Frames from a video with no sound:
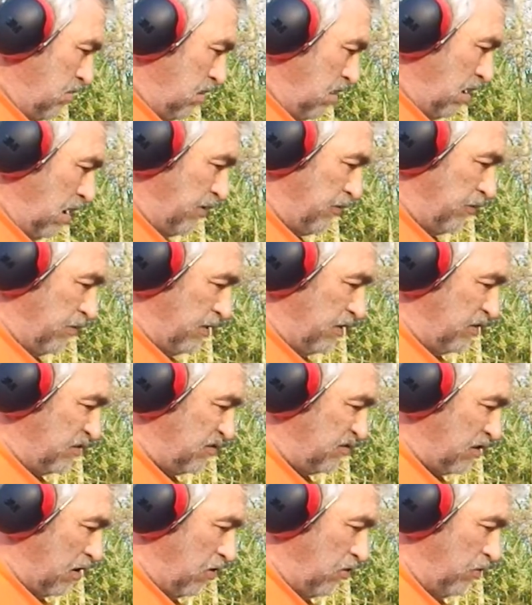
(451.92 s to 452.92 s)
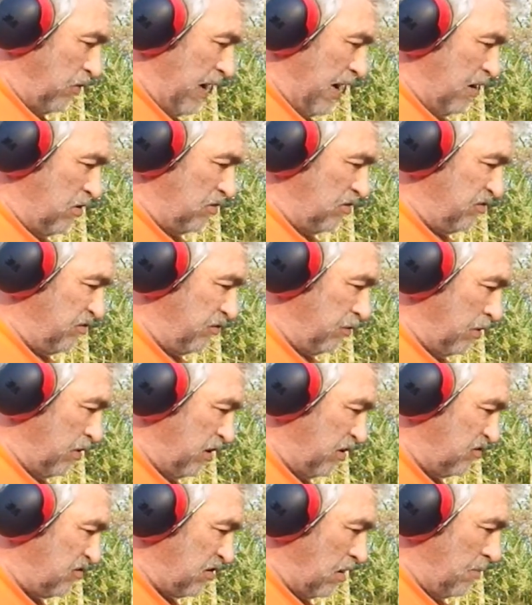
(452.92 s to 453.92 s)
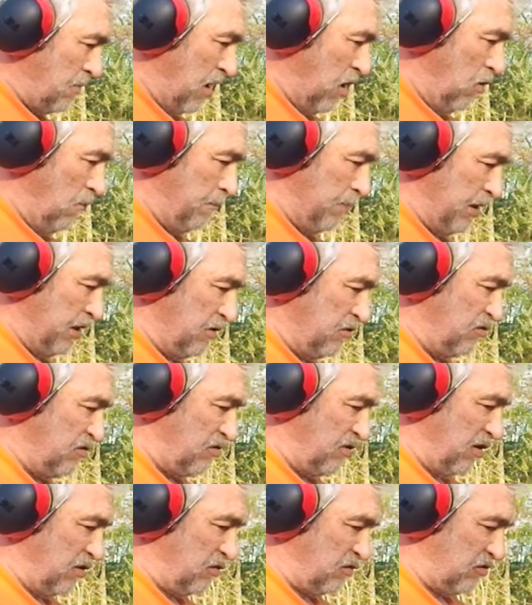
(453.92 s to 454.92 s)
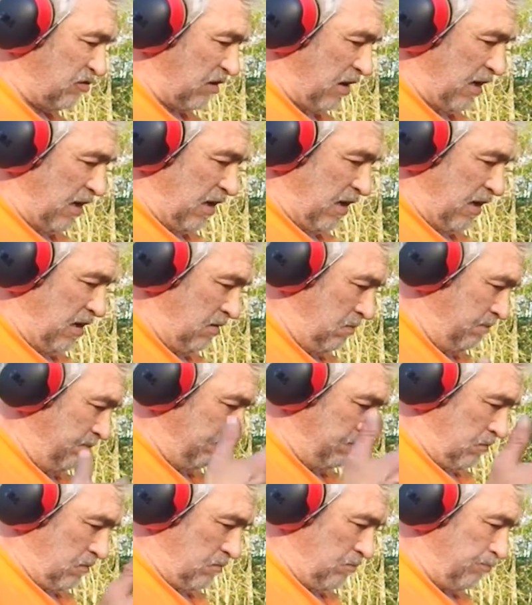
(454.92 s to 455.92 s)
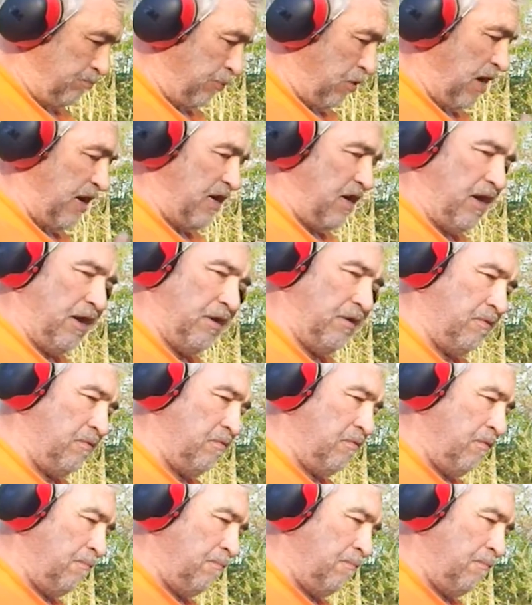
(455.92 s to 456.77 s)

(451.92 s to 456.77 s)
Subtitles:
100 or so rounds through this. I'm hoping it's just a break-in